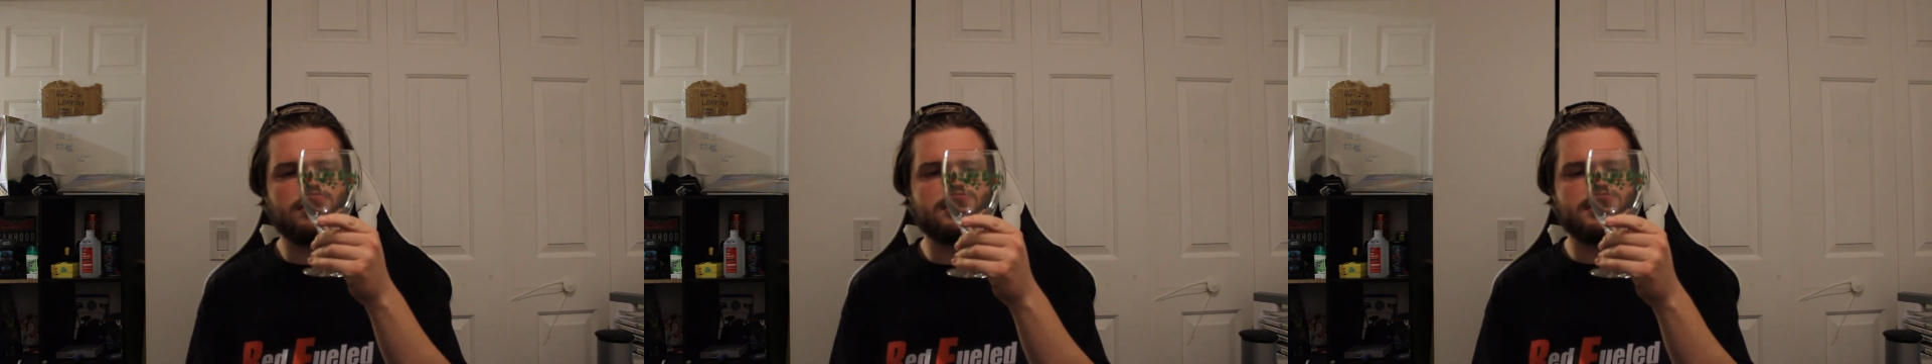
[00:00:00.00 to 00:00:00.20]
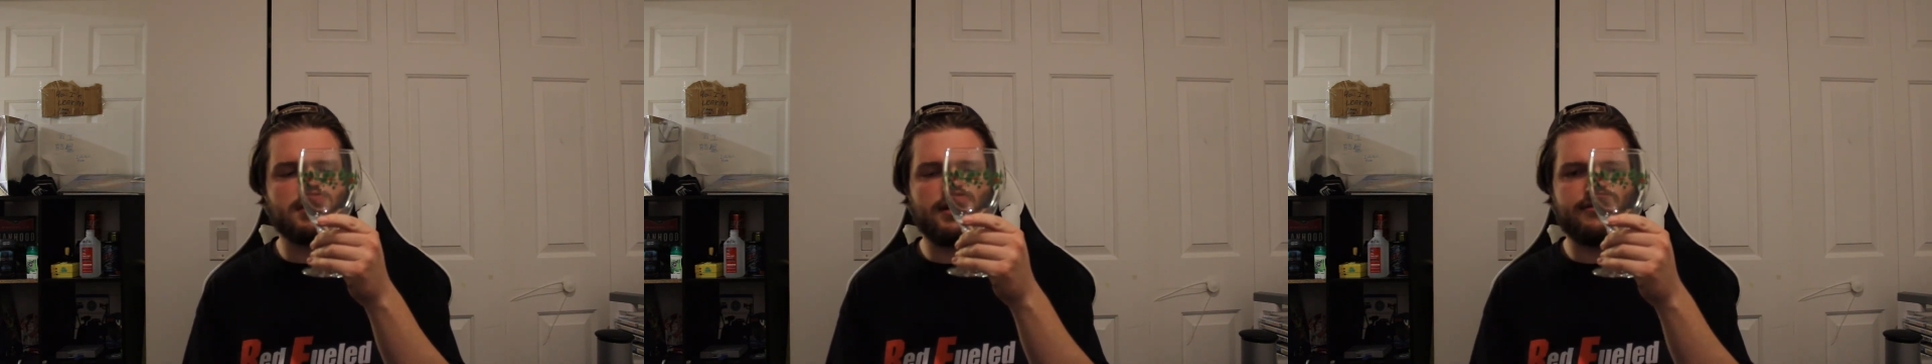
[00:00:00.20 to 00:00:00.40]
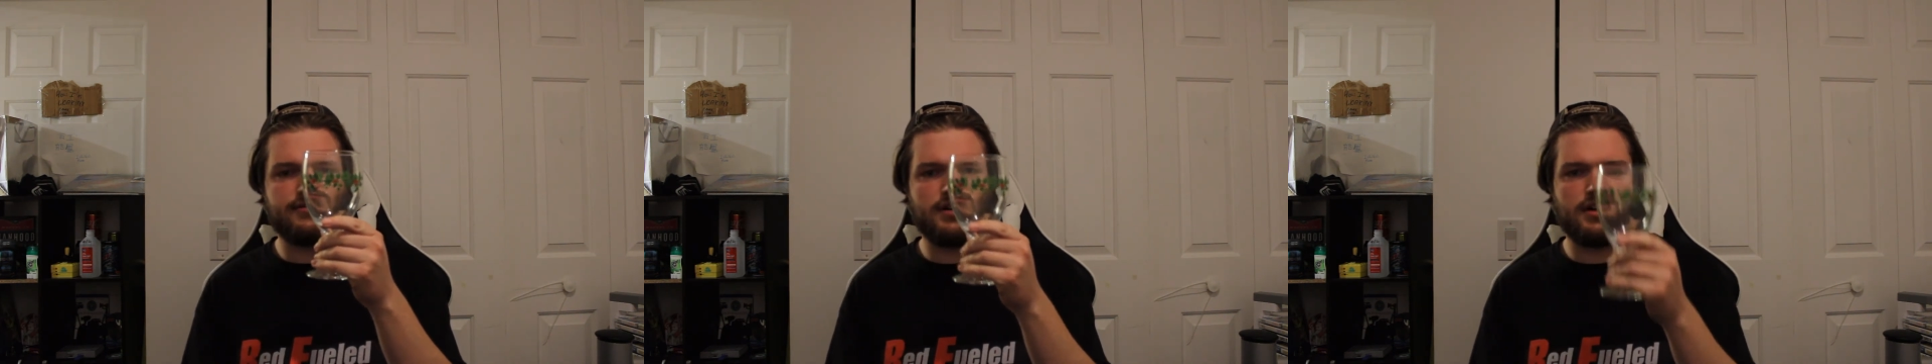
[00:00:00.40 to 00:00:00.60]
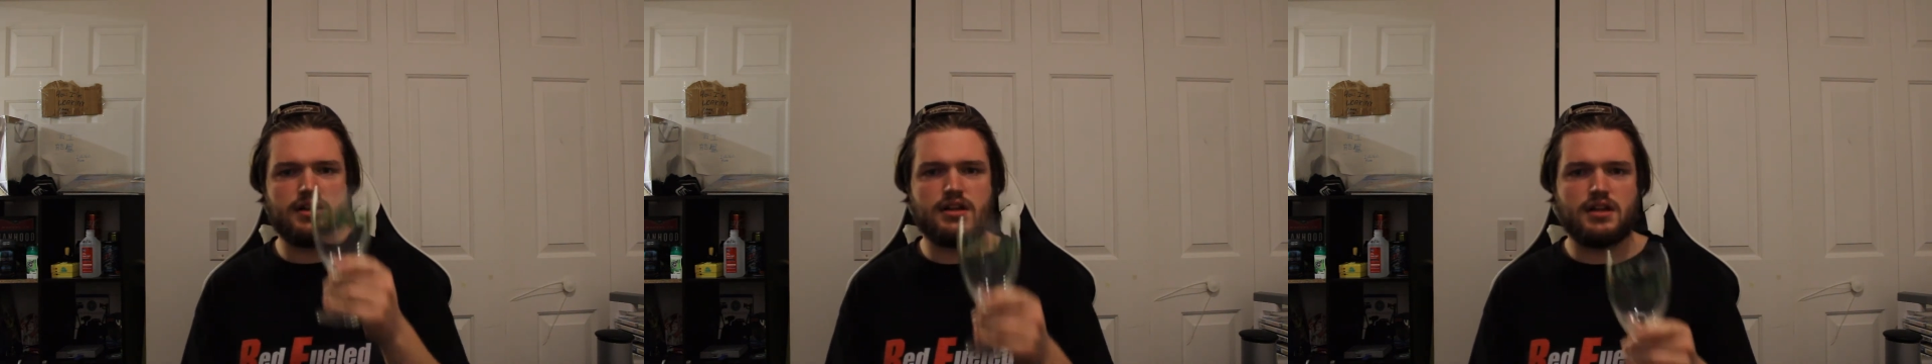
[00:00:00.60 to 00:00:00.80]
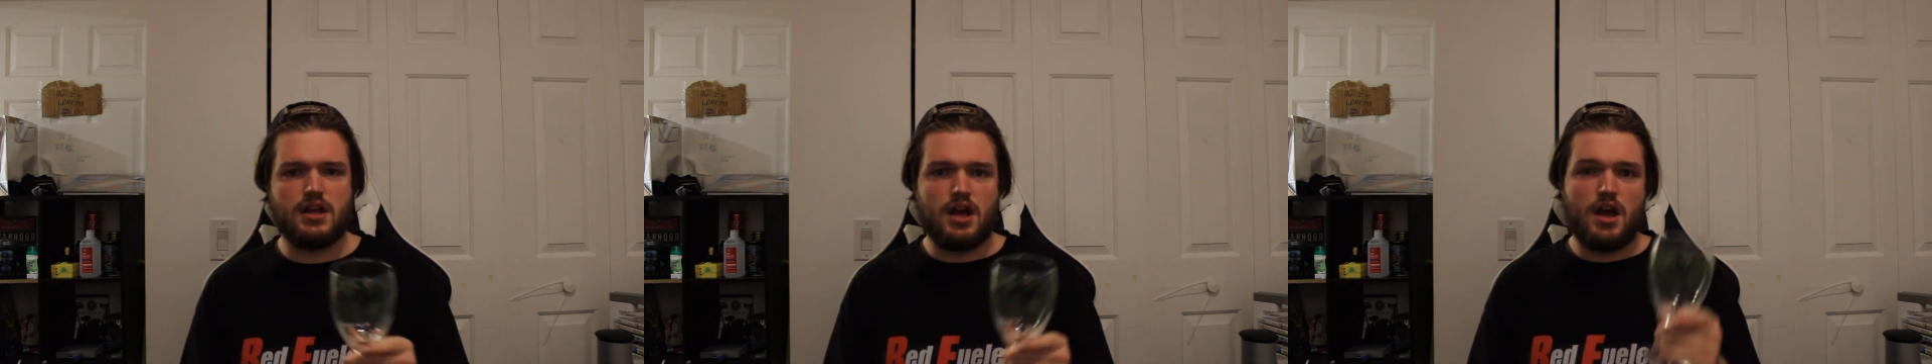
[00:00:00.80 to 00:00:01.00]
stuff
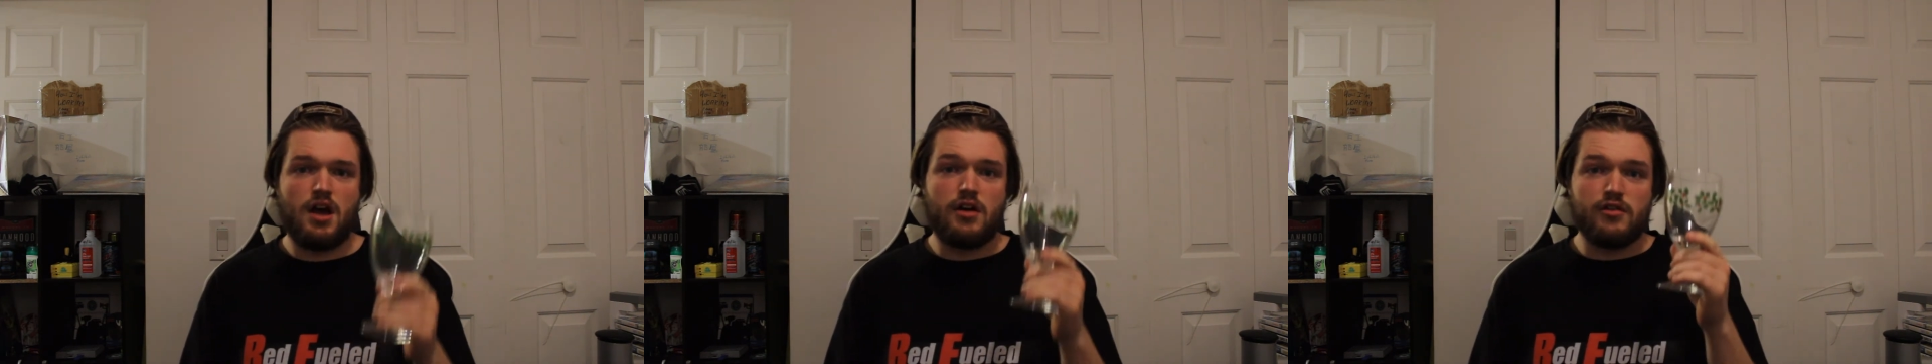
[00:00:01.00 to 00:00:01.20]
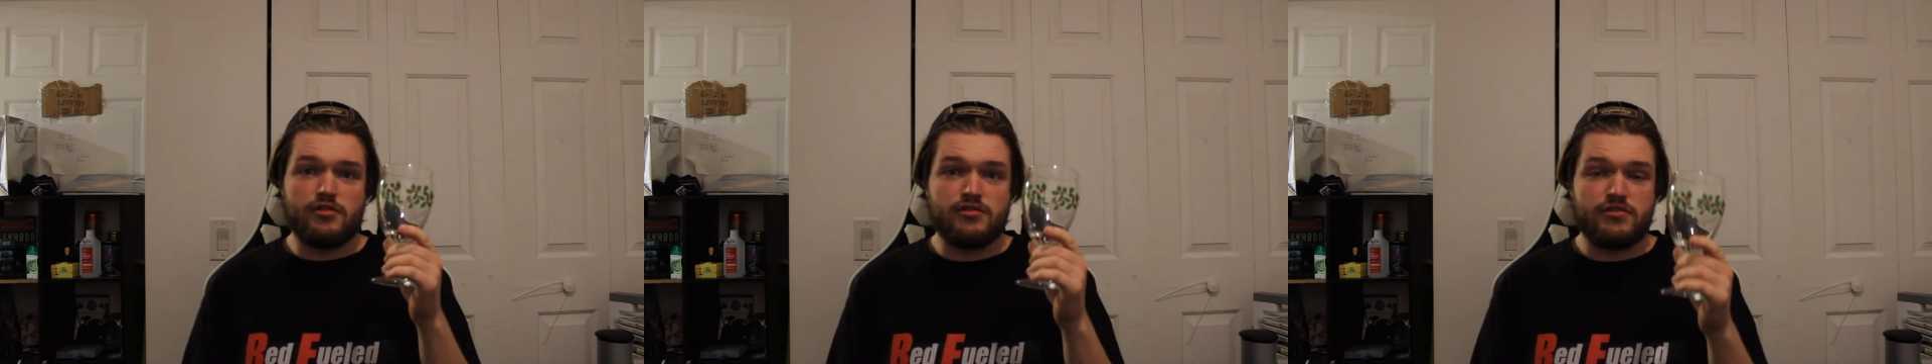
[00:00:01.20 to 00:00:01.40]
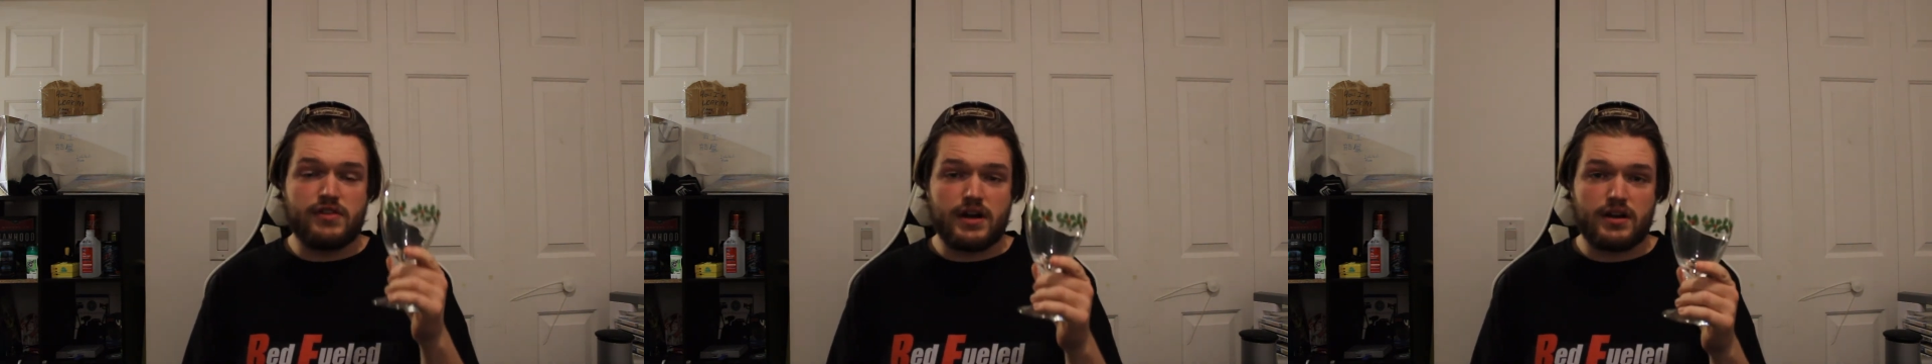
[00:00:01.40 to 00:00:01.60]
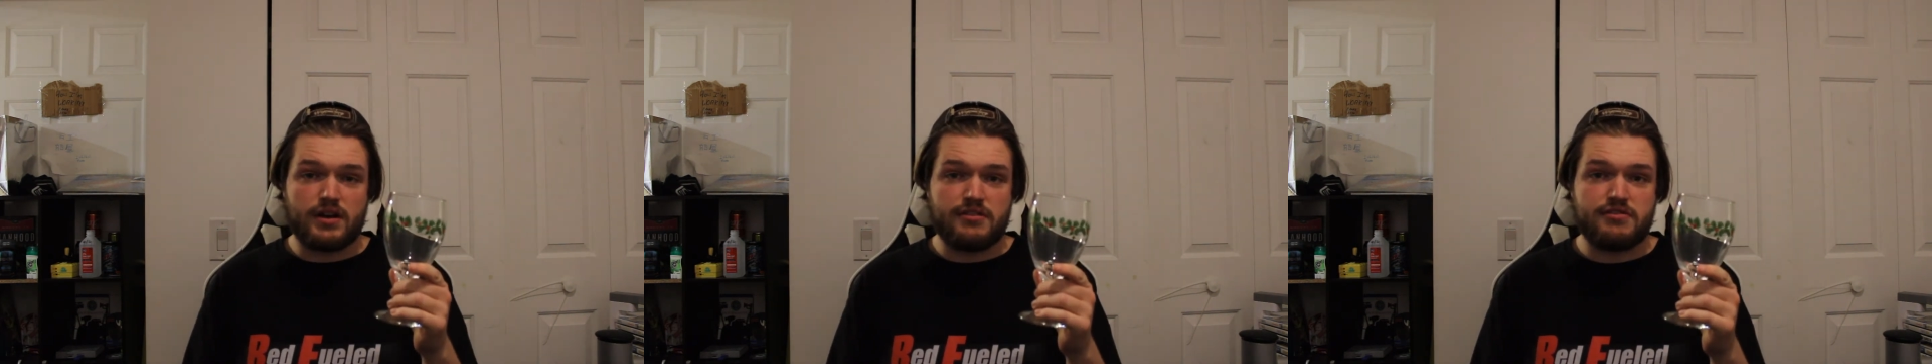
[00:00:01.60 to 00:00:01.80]
on it. Very